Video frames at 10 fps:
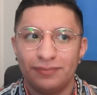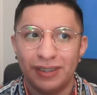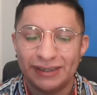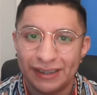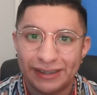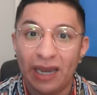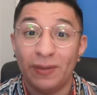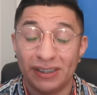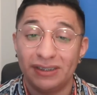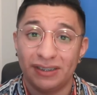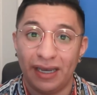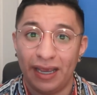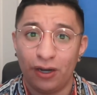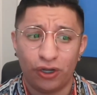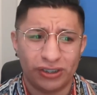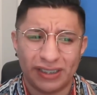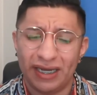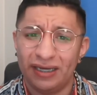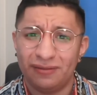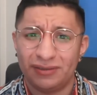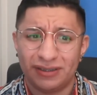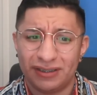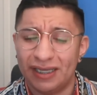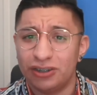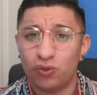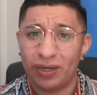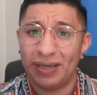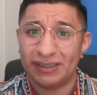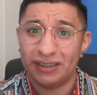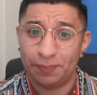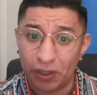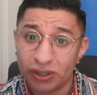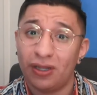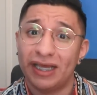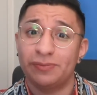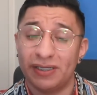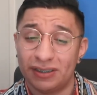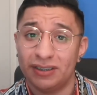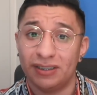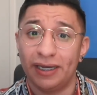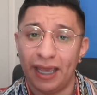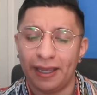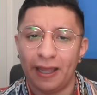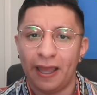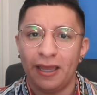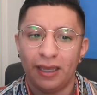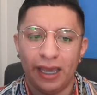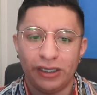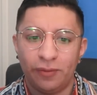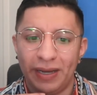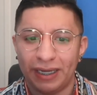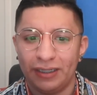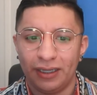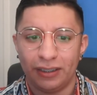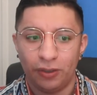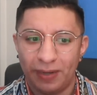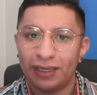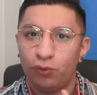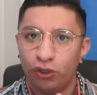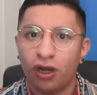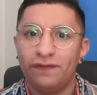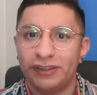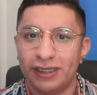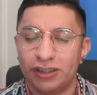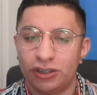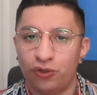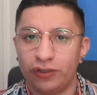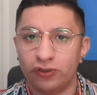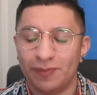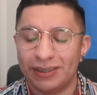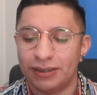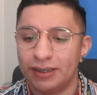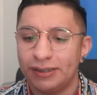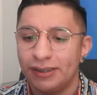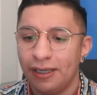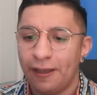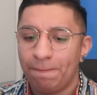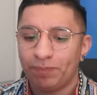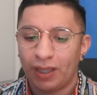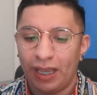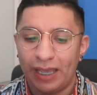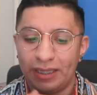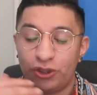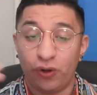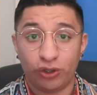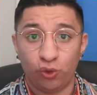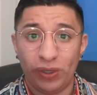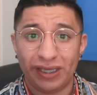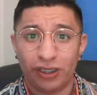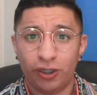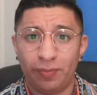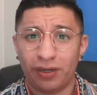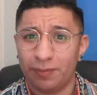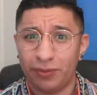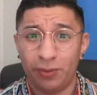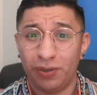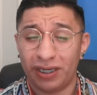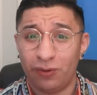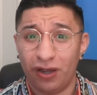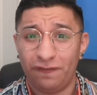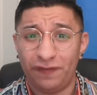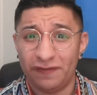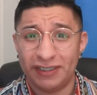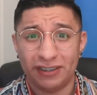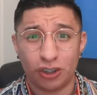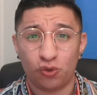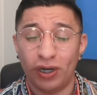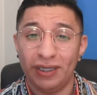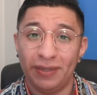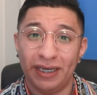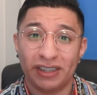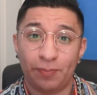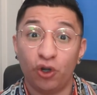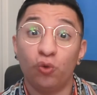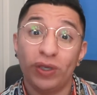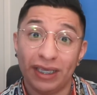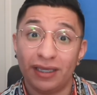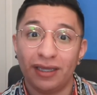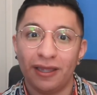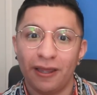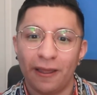let's say, 10 messages a day, or you're sending 10 to 20 messages, personalized messages a day, and you're making real conversations throughout those messages, and then throughout the week, you're booking around 15 to 20 meetings per week,